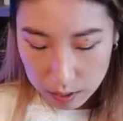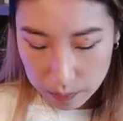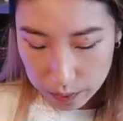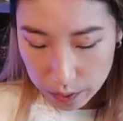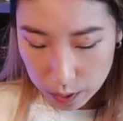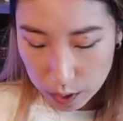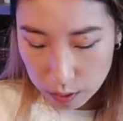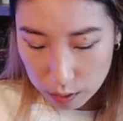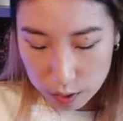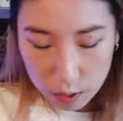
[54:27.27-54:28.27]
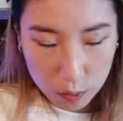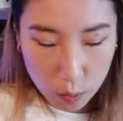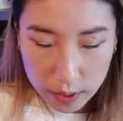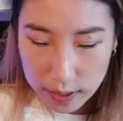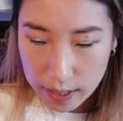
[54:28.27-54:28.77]
but they're curled. So on
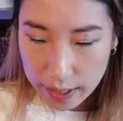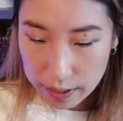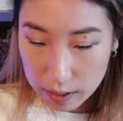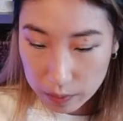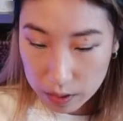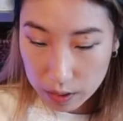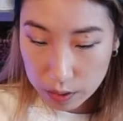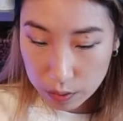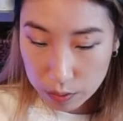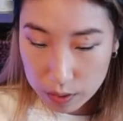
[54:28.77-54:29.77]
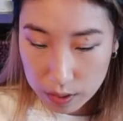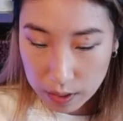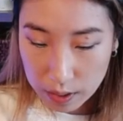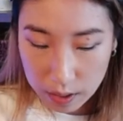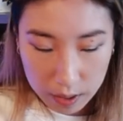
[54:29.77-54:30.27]
one side, I'm going to use
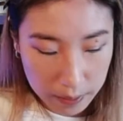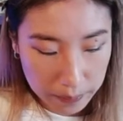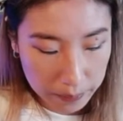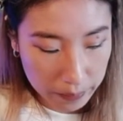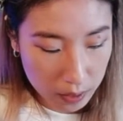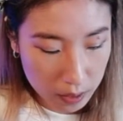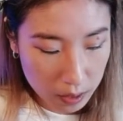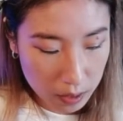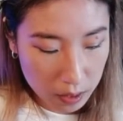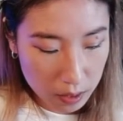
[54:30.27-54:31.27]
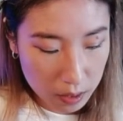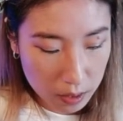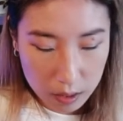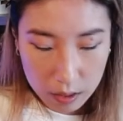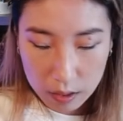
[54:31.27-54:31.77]
the
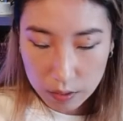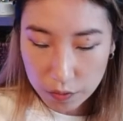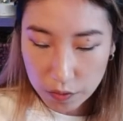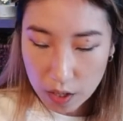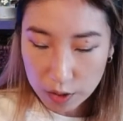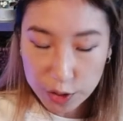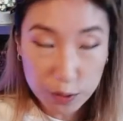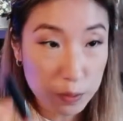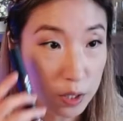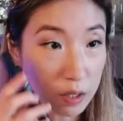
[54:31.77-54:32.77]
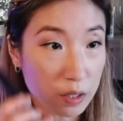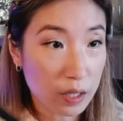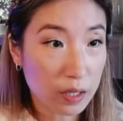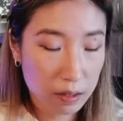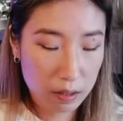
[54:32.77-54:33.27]
volume
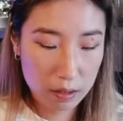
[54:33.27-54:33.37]
curling.